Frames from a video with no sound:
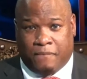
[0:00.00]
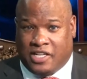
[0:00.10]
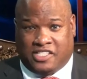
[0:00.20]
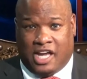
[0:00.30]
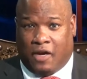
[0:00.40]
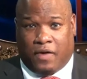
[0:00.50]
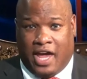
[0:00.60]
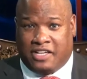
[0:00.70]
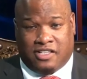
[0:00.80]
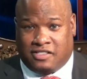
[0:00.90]

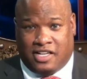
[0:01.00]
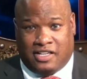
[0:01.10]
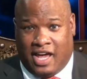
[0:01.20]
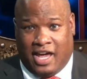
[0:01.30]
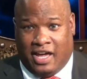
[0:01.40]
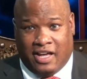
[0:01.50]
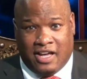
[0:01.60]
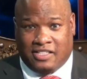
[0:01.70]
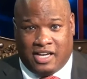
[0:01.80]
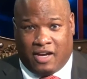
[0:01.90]
segregation today,
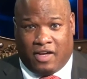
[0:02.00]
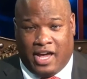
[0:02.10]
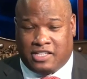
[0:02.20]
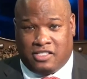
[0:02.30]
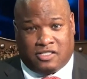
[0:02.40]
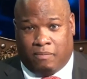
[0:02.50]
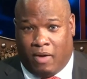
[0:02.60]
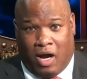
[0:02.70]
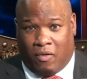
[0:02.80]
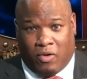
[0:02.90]
segregation
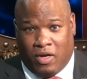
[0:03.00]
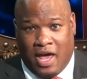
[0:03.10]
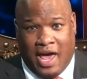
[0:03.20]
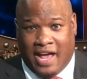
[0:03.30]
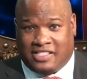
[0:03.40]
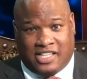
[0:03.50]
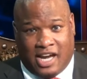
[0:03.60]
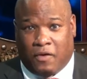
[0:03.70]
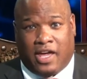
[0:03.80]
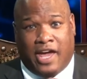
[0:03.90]
tomorrow, and
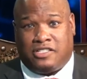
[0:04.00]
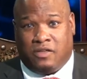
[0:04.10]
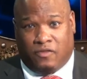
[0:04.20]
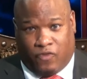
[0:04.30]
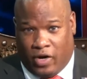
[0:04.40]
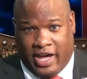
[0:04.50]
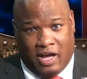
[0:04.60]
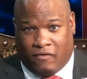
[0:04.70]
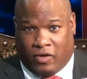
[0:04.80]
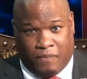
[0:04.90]
segregation
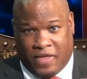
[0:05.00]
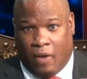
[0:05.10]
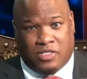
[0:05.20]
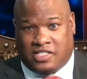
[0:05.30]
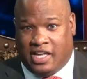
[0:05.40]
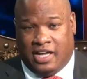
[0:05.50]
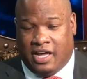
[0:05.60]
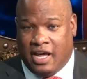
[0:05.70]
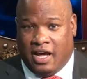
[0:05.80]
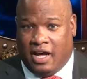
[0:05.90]
forever. That was the
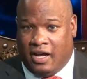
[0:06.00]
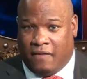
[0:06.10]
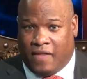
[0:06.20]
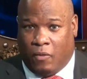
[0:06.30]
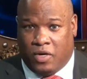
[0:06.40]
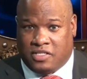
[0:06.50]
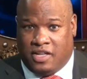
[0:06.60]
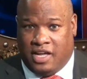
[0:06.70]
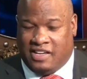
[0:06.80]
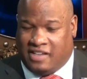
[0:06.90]

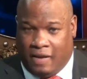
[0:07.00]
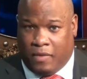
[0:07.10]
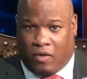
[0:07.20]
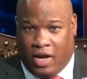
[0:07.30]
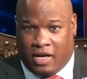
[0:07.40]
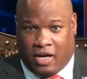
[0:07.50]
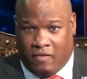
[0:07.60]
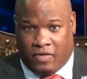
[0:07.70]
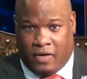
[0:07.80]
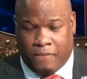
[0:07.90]
Democratic
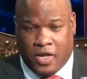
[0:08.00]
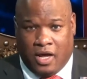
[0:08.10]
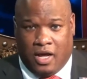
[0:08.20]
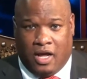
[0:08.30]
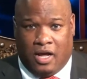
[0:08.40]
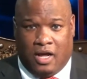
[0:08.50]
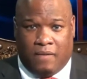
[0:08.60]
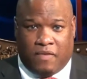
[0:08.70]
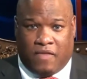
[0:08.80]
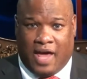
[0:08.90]
governor
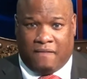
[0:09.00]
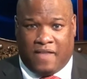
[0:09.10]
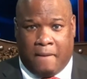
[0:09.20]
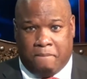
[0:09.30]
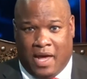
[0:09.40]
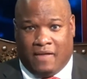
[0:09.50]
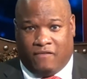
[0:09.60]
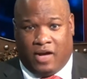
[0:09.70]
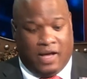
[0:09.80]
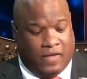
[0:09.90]

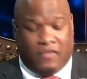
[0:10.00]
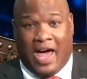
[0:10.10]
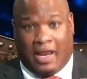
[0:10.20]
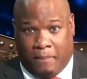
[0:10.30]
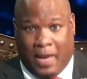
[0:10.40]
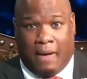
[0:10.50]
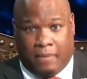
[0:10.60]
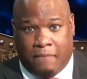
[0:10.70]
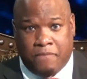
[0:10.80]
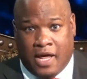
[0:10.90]
of
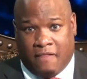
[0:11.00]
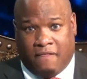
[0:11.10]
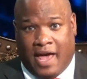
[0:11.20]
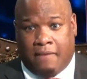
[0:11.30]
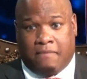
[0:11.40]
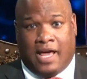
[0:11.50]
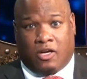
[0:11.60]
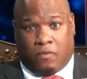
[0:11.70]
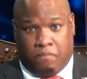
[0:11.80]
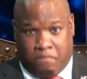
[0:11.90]
Alabama
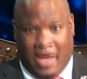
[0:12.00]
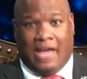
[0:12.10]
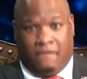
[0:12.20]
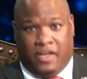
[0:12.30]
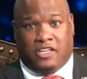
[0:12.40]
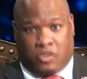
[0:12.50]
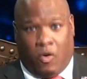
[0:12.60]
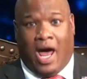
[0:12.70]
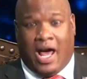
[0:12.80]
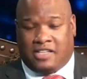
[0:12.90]
that made these
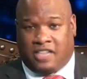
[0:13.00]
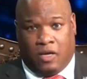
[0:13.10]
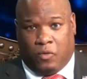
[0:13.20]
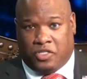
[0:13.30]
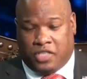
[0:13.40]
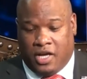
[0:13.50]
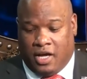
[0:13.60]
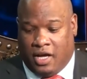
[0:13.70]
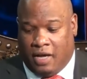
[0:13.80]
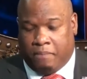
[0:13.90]
cries. And it was,
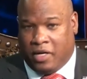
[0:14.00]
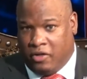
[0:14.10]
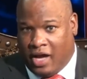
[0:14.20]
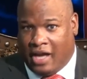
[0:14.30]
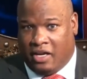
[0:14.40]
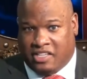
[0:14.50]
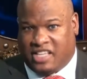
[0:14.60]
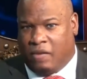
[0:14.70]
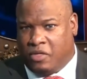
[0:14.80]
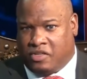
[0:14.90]
but you got to
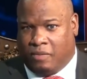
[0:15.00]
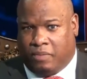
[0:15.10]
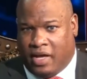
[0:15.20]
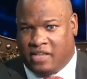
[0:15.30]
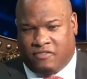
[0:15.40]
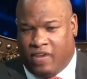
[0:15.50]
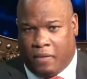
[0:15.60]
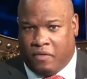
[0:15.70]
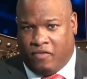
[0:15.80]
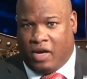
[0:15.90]
understand what took place.
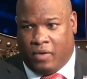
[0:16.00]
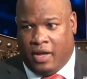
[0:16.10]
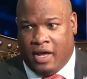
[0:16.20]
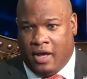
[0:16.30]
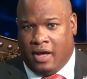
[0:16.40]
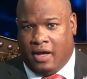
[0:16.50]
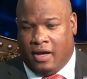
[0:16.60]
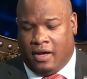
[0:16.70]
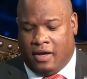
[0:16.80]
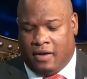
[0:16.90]
Very, very,
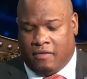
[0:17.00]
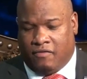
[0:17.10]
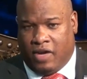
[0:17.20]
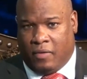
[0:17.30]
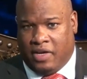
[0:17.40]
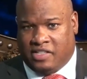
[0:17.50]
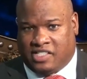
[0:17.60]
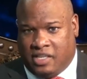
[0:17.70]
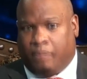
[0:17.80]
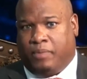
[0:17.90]
very
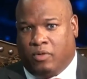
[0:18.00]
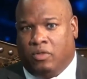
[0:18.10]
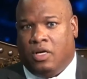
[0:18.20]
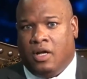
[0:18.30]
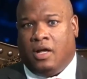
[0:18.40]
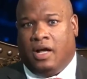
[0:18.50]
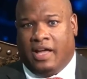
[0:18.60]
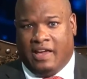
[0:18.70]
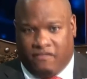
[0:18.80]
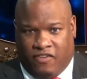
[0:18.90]
simple
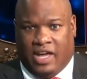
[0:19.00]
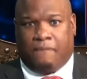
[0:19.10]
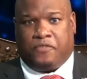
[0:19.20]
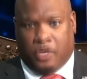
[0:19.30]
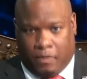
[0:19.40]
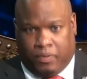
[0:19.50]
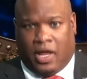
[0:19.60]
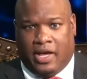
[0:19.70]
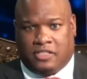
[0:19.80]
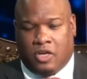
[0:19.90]
event took
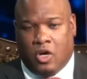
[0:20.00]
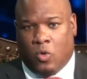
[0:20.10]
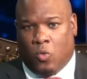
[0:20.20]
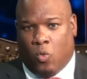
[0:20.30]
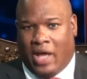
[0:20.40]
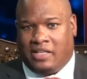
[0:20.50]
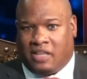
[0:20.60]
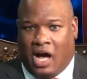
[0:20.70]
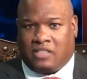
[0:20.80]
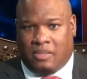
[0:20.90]
place. When
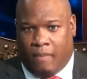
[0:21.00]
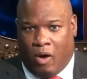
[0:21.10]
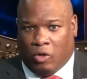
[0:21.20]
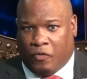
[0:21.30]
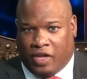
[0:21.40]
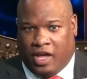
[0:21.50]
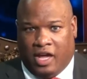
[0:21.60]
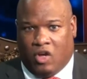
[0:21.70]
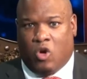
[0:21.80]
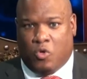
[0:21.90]
Dr. Martin Luther
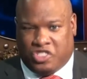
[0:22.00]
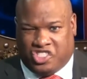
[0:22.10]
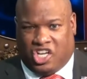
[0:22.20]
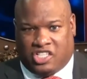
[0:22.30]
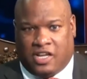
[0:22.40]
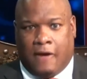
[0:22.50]
King, who was just